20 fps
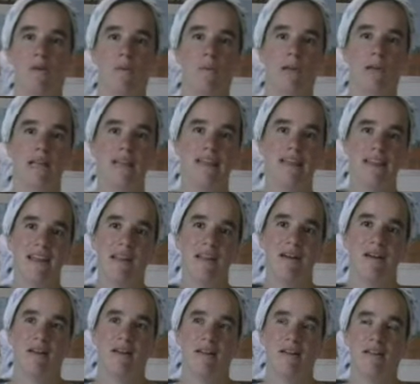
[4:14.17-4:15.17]
what I
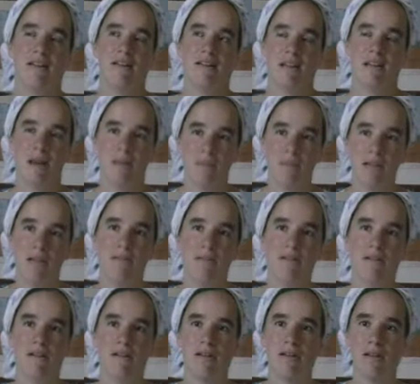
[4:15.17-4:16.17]
think on some
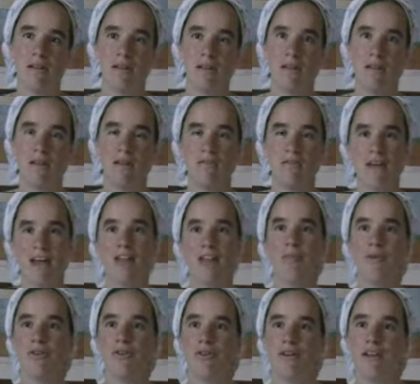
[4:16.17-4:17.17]
level the
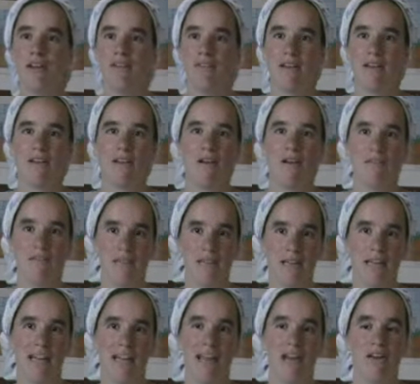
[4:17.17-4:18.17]
vast majority of us are
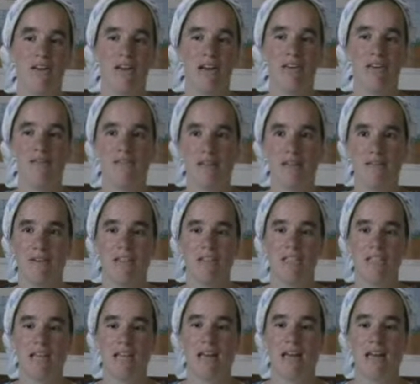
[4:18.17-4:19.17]
feeling and are going to feel in Rosh
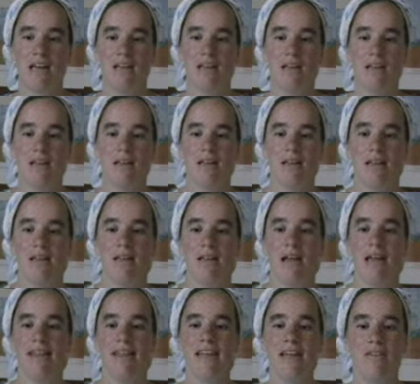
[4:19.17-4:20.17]
Hashanah.
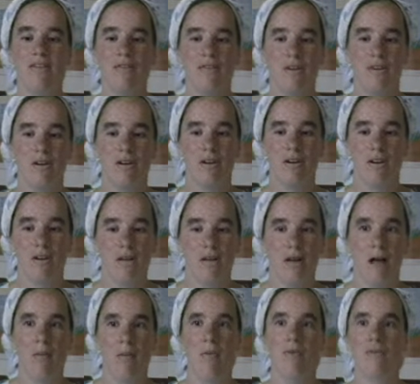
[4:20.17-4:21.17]
I think for
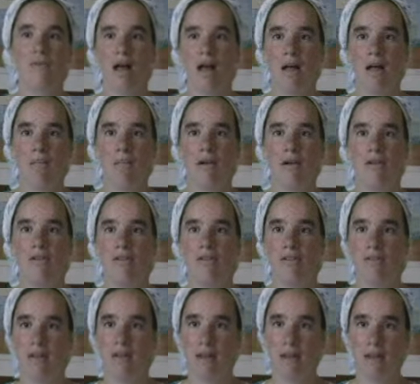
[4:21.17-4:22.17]
almost all
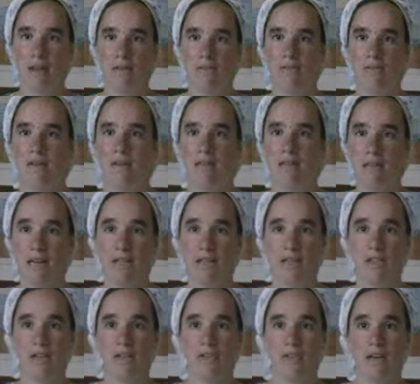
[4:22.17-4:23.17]
mothers of young
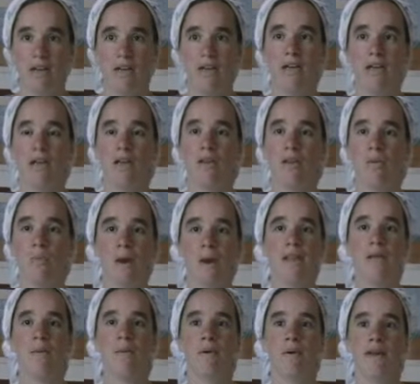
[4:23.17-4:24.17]
children, the way
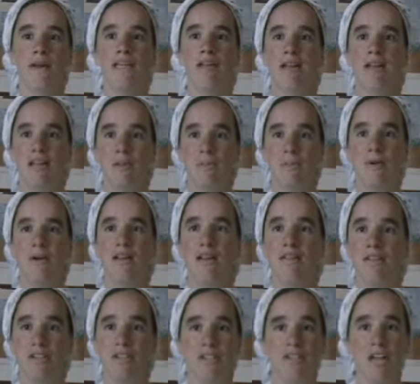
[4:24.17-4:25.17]
that we're going to
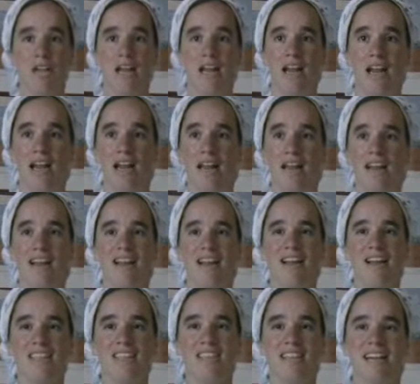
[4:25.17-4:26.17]
experience Rosh Hashanah
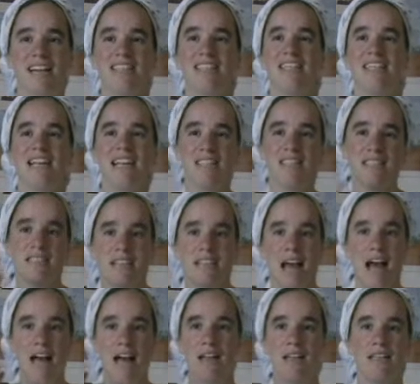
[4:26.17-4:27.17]
doesn't
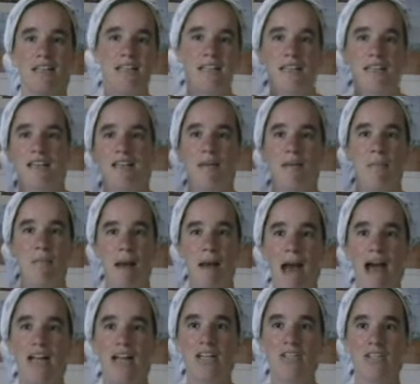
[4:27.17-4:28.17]
exactly
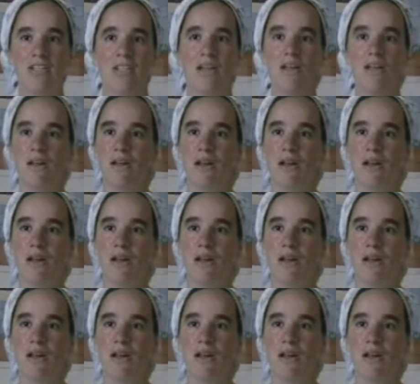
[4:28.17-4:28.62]
match